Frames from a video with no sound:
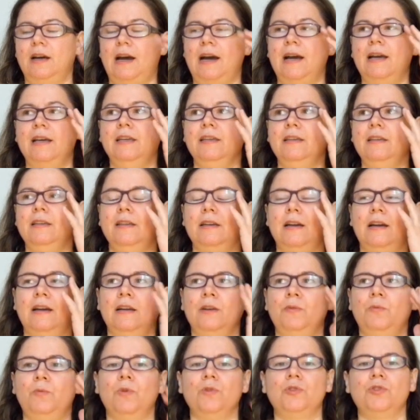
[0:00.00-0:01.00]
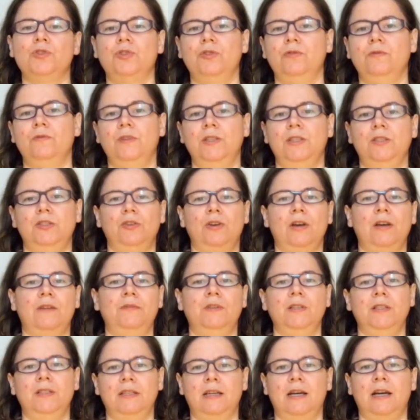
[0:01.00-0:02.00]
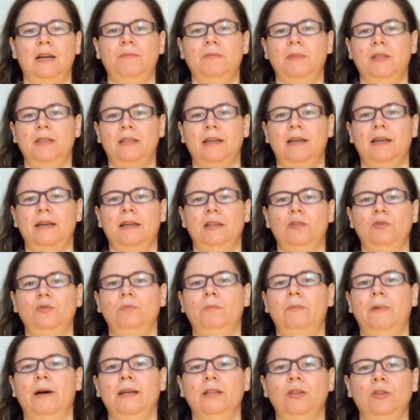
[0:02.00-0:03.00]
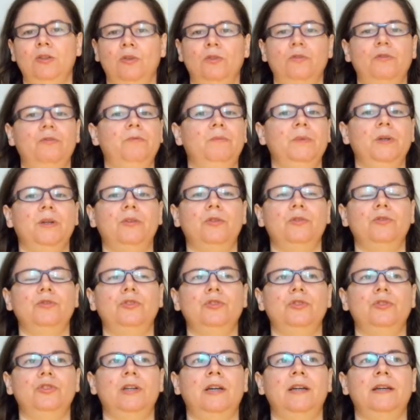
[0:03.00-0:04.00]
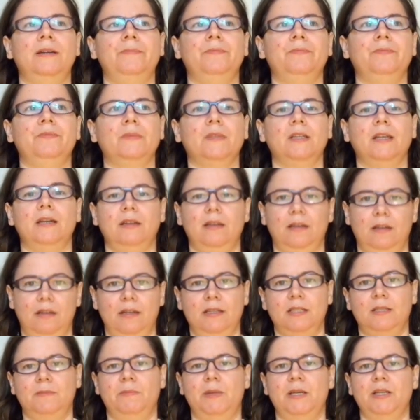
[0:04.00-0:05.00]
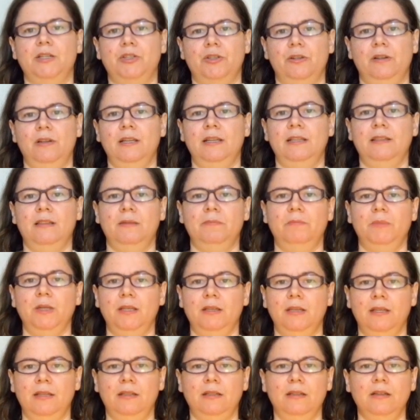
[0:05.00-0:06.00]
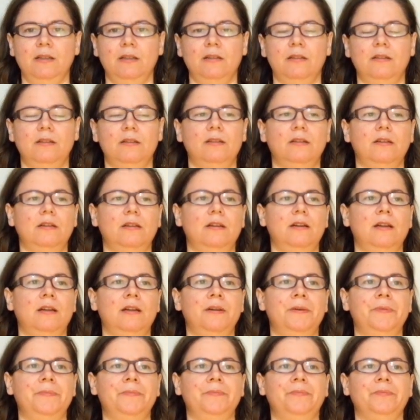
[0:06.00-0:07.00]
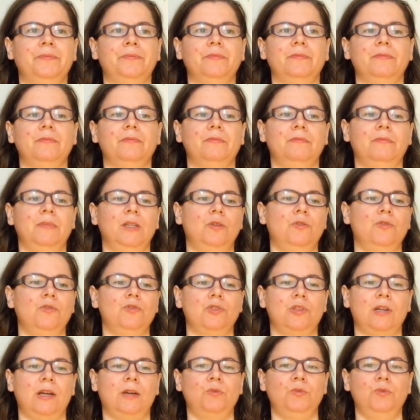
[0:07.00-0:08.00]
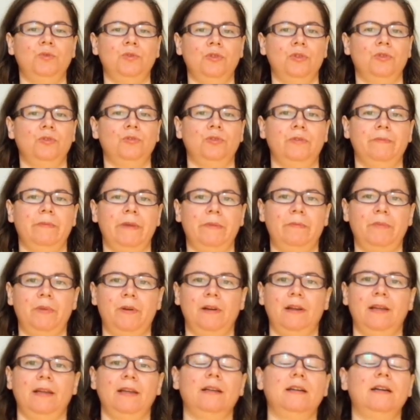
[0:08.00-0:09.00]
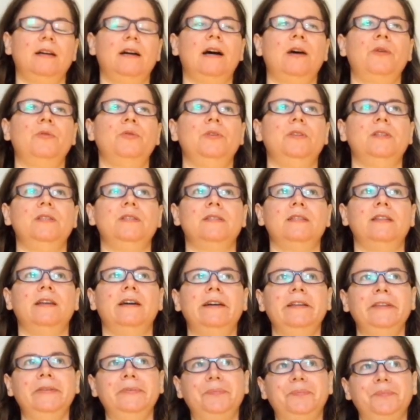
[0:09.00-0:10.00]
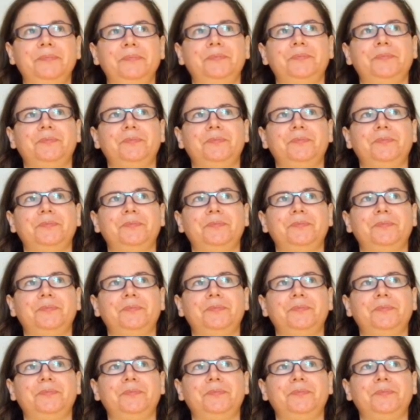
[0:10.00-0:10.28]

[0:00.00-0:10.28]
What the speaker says: I watched the video every time that I had to bind off, because especially in the beginning, because I could not remember like how it is done.